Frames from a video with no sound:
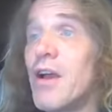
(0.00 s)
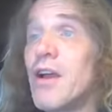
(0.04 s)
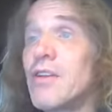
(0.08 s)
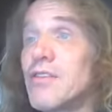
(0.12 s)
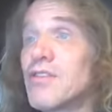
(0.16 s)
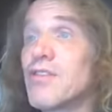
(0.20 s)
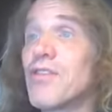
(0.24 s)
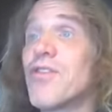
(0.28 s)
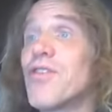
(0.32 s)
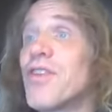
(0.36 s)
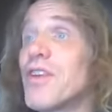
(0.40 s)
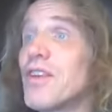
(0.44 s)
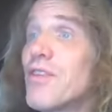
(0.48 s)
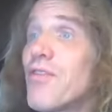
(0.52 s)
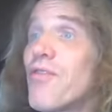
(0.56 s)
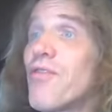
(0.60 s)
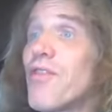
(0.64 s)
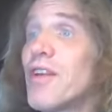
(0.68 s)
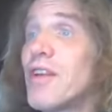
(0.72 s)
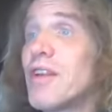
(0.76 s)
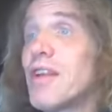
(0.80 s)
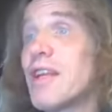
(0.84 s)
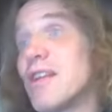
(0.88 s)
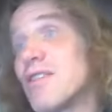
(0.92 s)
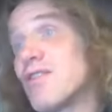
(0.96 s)
So this
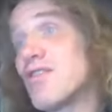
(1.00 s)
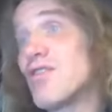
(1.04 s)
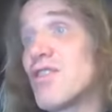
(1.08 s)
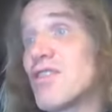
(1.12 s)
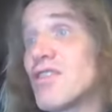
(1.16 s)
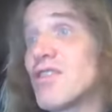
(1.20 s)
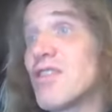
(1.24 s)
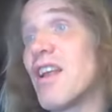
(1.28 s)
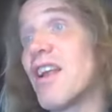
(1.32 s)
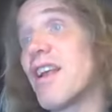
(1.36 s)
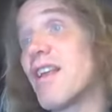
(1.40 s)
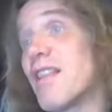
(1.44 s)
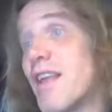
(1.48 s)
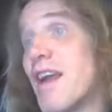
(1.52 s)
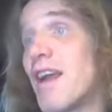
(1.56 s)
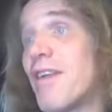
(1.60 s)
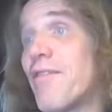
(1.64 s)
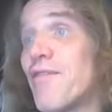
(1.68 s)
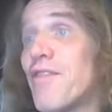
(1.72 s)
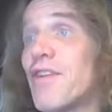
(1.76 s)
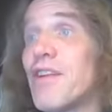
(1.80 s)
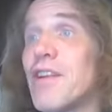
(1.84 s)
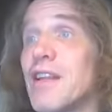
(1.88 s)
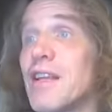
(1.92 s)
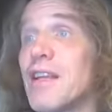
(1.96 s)
feeling is just like that
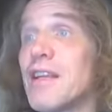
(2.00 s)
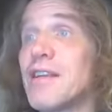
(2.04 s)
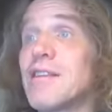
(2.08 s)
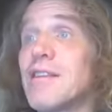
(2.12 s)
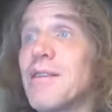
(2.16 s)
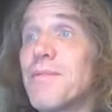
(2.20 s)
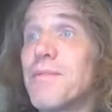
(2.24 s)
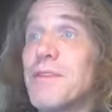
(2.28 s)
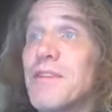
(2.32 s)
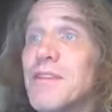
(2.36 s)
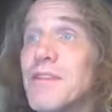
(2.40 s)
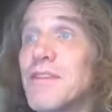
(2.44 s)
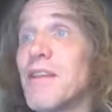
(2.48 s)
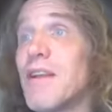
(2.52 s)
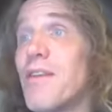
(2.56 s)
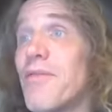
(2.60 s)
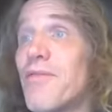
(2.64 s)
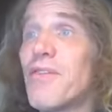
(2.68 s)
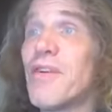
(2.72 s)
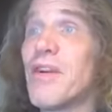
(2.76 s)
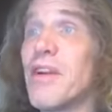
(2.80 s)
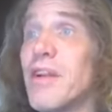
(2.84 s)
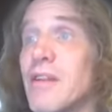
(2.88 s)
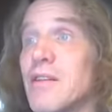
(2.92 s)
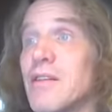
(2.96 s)
feeling, except it's
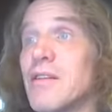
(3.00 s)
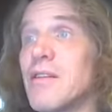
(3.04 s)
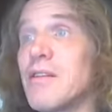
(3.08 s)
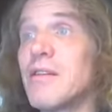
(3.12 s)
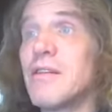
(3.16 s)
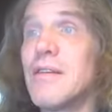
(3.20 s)
different.